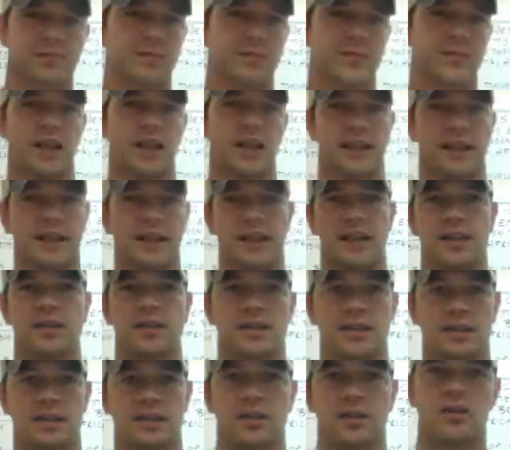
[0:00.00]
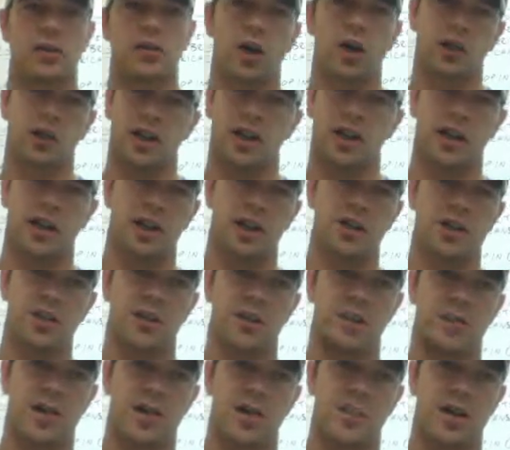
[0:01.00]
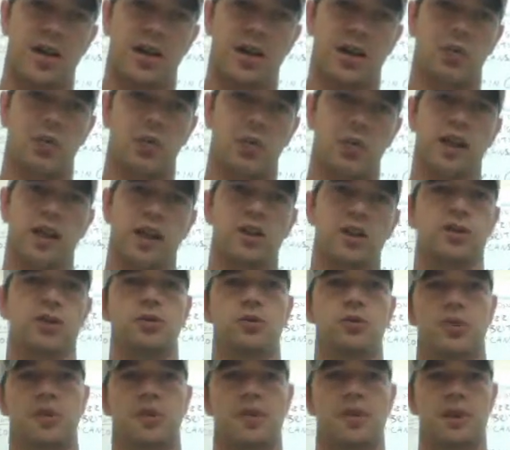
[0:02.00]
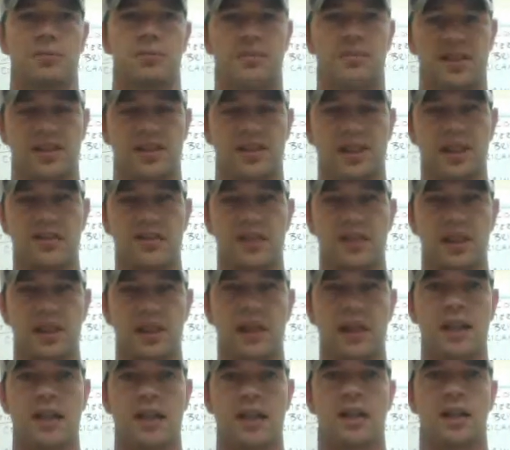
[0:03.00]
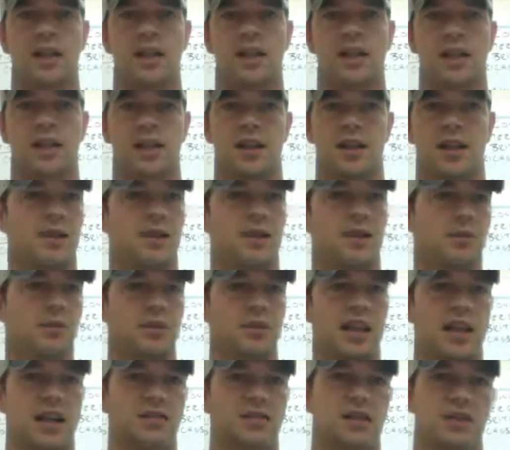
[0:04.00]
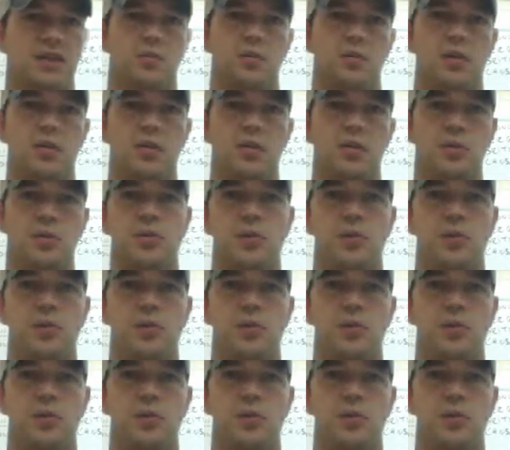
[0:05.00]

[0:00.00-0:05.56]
Again, still early on dominated by the Quakers, who condemned slavery. They would actually boot out